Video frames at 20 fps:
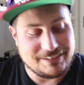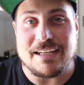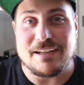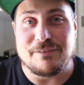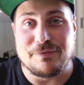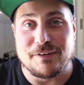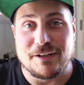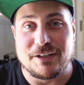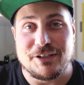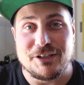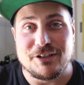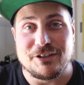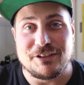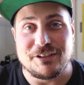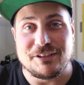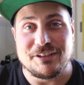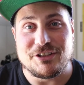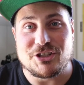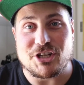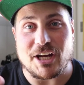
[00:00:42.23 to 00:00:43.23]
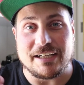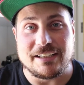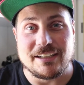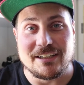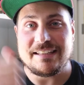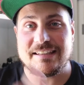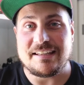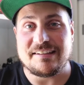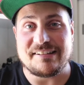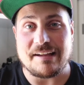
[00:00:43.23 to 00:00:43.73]
If you're new to the channel,
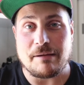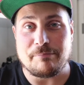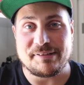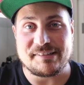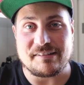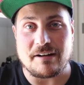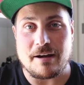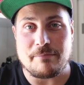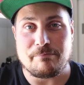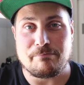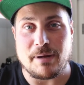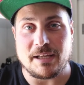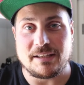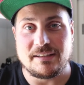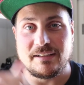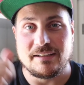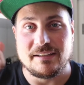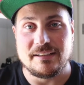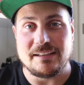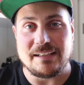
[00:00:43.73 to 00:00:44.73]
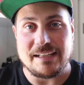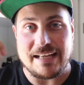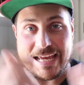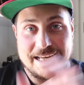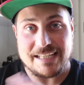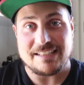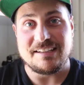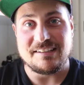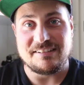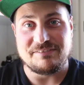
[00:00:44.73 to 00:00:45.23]
hit the subscribe button,
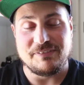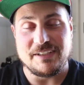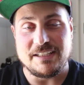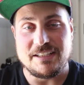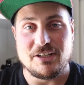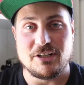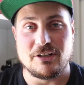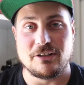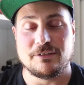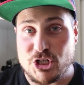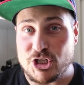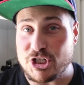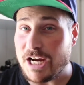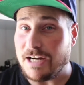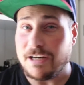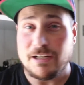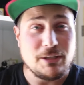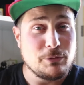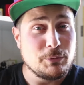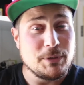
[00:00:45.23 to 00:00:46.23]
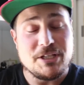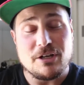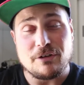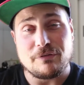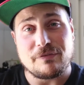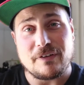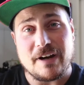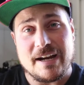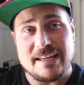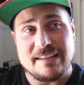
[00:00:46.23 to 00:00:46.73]
like this video, share it with your
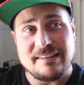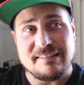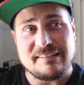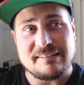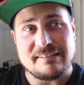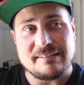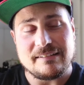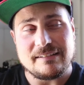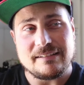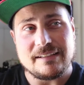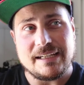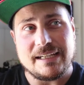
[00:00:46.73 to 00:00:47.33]
friends,